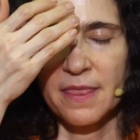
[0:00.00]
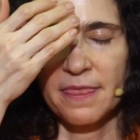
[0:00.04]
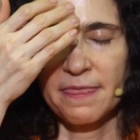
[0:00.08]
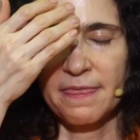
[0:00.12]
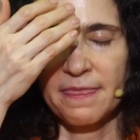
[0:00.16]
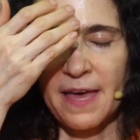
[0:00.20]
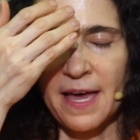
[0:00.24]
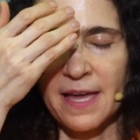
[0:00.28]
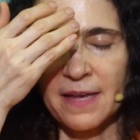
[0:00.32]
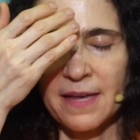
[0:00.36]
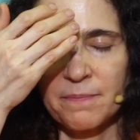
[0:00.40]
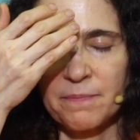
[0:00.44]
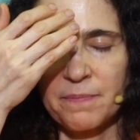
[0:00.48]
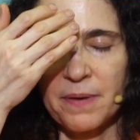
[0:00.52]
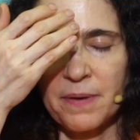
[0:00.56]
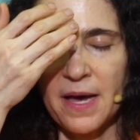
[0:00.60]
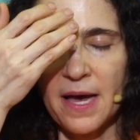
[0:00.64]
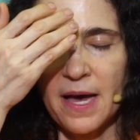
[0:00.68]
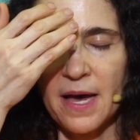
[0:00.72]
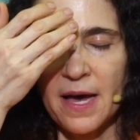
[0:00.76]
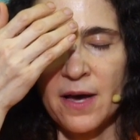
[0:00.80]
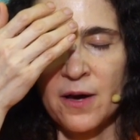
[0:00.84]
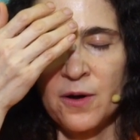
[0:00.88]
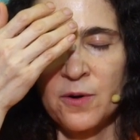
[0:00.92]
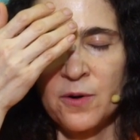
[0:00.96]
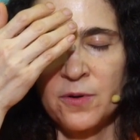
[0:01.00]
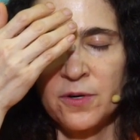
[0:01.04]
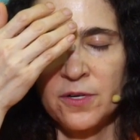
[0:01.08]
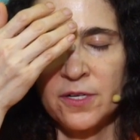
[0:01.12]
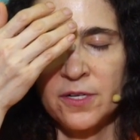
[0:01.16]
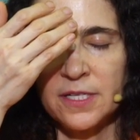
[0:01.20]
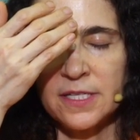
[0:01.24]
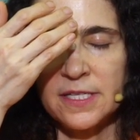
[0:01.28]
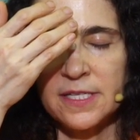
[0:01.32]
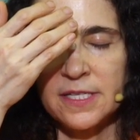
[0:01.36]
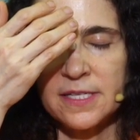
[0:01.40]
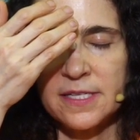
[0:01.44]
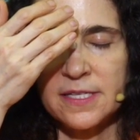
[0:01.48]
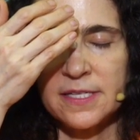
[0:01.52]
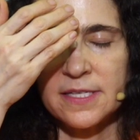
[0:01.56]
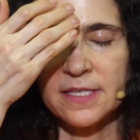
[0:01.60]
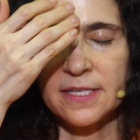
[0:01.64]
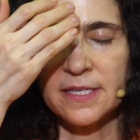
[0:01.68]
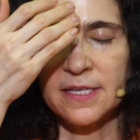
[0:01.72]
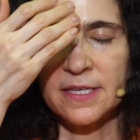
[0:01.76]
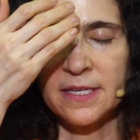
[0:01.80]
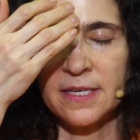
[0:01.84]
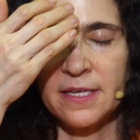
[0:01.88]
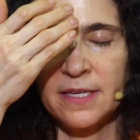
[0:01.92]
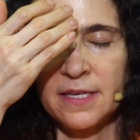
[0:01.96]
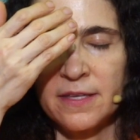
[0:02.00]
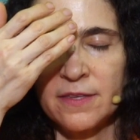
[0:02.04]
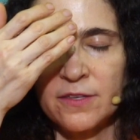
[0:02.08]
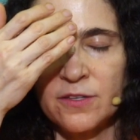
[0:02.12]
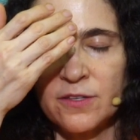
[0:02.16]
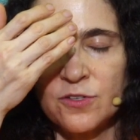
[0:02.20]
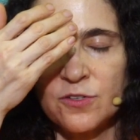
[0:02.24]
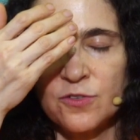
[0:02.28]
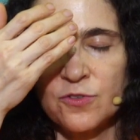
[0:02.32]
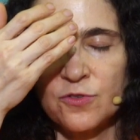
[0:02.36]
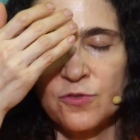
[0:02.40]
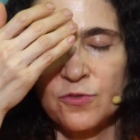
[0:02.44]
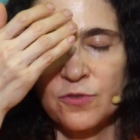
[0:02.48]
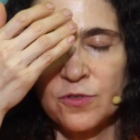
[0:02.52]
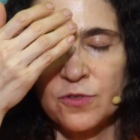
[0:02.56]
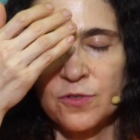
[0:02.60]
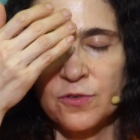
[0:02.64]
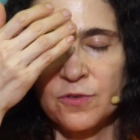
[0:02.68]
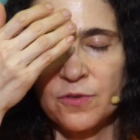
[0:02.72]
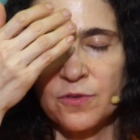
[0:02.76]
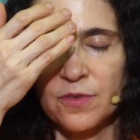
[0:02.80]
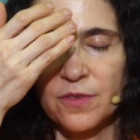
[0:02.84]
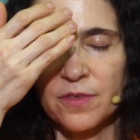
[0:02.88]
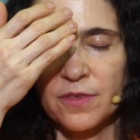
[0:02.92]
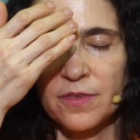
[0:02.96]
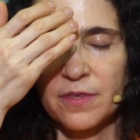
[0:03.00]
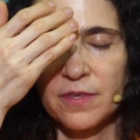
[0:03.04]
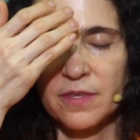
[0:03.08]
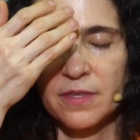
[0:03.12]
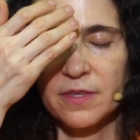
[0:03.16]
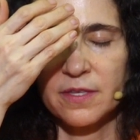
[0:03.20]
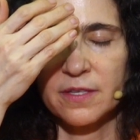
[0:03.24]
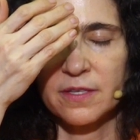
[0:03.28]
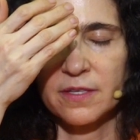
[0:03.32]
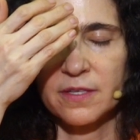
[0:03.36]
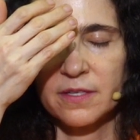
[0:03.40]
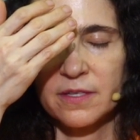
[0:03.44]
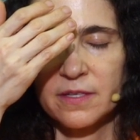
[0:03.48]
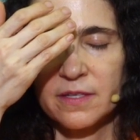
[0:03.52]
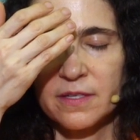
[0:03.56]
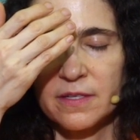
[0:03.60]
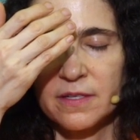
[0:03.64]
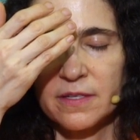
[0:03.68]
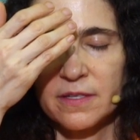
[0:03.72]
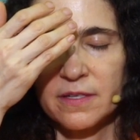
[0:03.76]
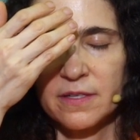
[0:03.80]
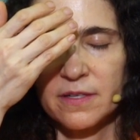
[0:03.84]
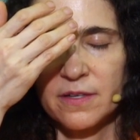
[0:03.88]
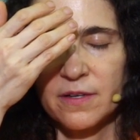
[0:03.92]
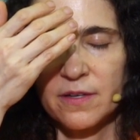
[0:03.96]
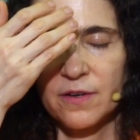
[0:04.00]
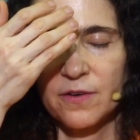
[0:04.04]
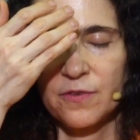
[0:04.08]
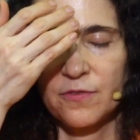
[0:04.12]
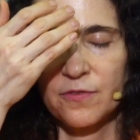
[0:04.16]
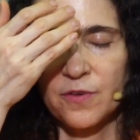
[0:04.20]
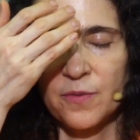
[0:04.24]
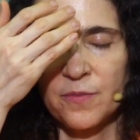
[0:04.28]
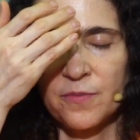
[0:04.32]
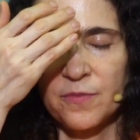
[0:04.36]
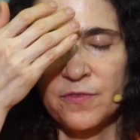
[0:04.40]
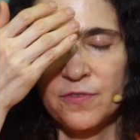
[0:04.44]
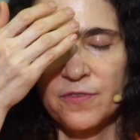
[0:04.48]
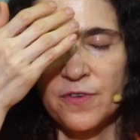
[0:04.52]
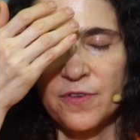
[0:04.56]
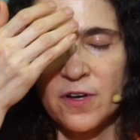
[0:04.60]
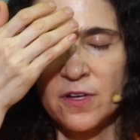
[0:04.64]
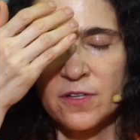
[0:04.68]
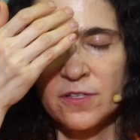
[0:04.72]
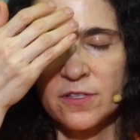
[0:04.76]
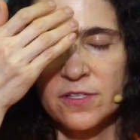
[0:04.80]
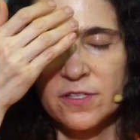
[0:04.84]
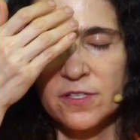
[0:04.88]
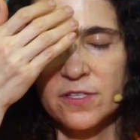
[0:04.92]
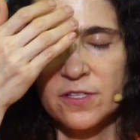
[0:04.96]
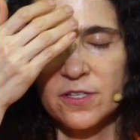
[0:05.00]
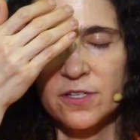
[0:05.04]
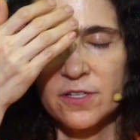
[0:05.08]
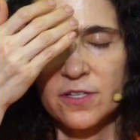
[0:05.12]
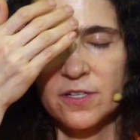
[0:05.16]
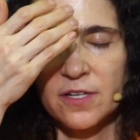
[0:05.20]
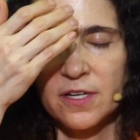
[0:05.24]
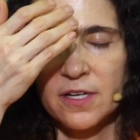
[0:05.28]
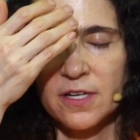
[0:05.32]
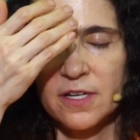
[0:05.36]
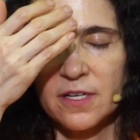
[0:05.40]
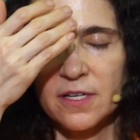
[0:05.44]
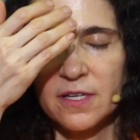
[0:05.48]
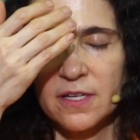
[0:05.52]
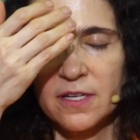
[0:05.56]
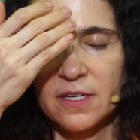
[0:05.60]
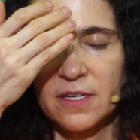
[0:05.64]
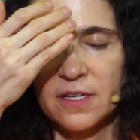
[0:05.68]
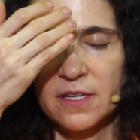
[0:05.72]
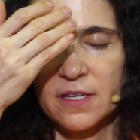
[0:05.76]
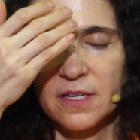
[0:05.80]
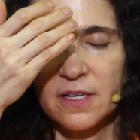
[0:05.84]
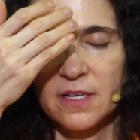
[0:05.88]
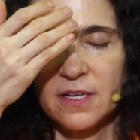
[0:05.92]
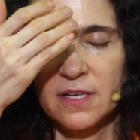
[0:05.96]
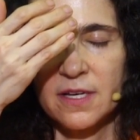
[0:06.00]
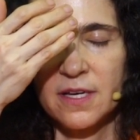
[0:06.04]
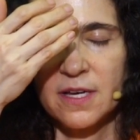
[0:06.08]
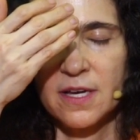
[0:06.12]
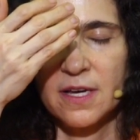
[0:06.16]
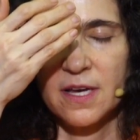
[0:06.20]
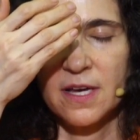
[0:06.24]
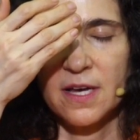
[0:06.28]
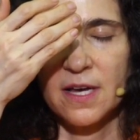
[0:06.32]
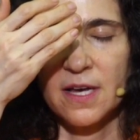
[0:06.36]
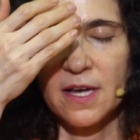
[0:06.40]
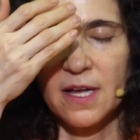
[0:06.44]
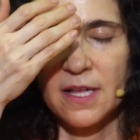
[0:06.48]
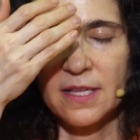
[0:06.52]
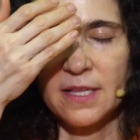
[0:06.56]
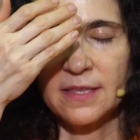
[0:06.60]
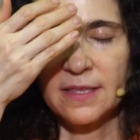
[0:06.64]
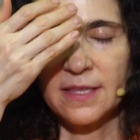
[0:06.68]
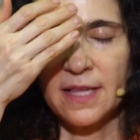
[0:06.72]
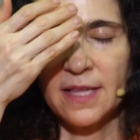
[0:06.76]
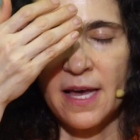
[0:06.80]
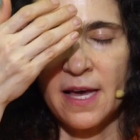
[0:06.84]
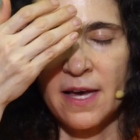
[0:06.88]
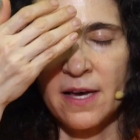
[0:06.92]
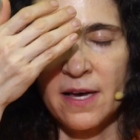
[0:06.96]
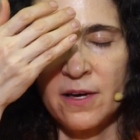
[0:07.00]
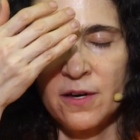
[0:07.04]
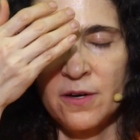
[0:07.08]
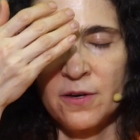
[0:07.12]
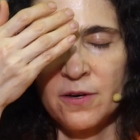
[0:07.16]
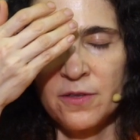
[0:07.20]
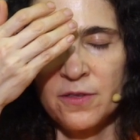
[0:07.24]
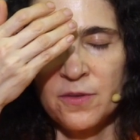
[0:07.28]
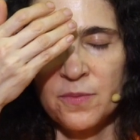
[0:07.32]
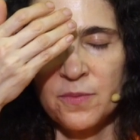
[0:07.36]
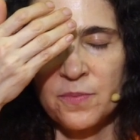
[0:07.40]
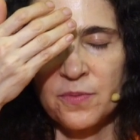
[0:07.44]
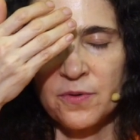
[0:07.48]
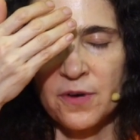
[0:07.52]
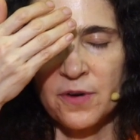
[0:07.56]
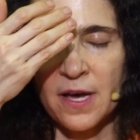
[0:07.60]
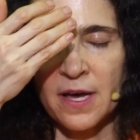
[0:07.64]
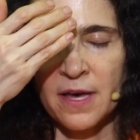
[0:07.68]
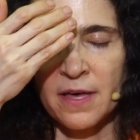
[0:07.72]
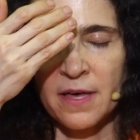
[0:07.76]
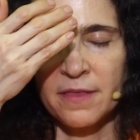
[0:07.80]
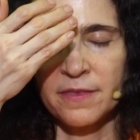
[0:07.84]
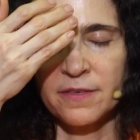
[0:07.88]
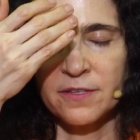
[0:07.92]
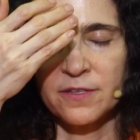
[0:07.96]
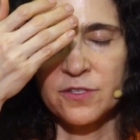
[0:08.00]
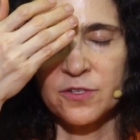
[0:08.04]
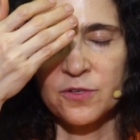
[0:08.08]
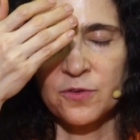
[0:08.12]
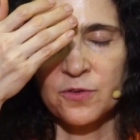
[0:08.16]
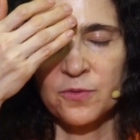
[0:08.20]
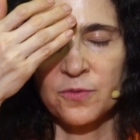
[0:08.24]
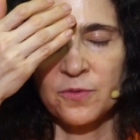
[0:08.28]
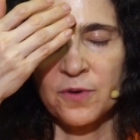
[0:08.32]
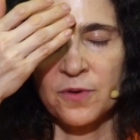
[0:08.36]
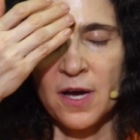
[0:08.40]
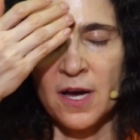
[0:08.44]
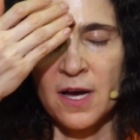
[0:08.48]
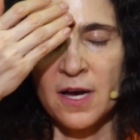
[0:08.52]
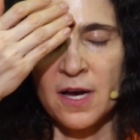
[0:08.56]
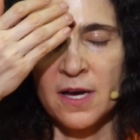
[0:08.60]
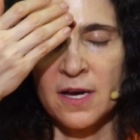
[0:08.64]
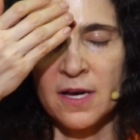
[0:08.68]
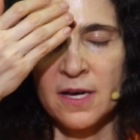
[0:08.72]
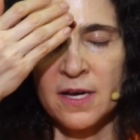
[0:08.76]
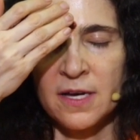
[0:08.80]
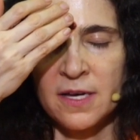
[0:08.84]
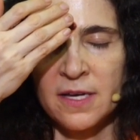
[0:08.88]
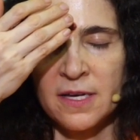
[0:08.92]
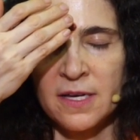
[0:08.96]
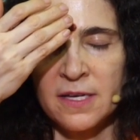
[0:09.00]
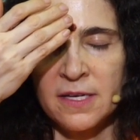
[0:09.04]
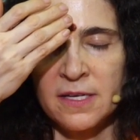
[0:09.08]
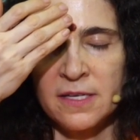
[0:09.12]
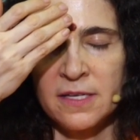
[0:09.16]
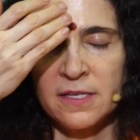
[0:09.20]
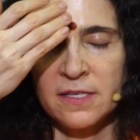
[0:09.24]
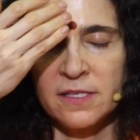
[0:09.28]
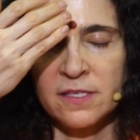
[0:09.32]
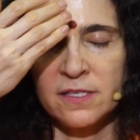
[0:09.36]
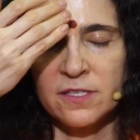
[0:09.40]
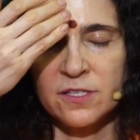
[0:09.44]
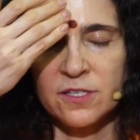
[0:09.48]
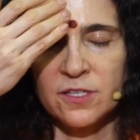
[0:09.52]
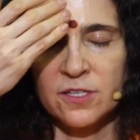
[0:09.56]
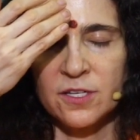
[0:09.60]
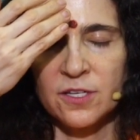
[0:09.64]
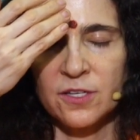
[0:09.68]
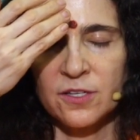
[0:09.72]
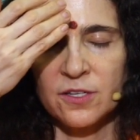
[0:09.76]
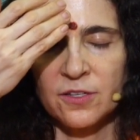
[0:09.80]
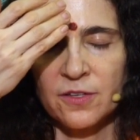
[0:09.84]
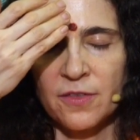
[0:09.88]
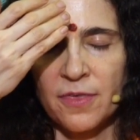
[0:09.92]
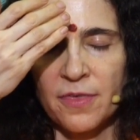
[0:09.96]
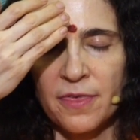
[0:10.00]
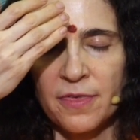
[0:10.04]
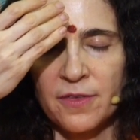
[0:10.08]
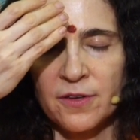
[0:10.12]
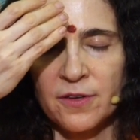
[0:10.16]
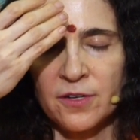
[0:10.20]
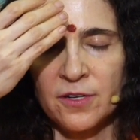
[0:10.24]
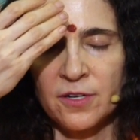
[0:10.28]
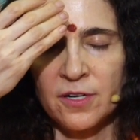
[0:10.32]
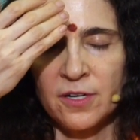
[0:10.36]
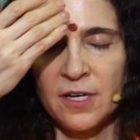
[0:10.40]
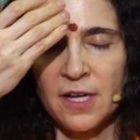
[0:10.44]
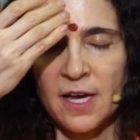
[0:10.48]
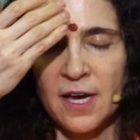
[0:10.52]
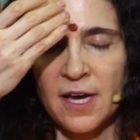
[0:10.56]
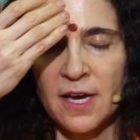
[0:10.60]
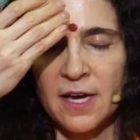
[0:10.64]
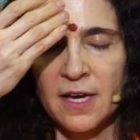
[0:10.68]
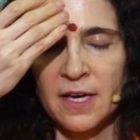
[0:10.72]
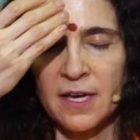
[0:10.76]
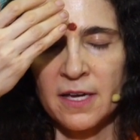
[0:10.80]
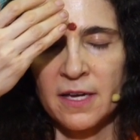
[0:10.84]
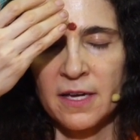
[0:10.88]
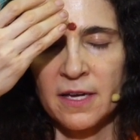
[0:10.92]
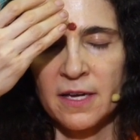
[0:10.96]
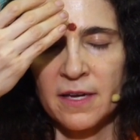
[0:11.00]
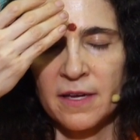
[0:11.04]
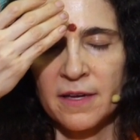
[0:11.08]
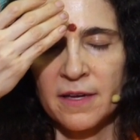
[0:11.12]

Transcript: that power to see the truth from falsehood. Allow the breath to rise to your third eye.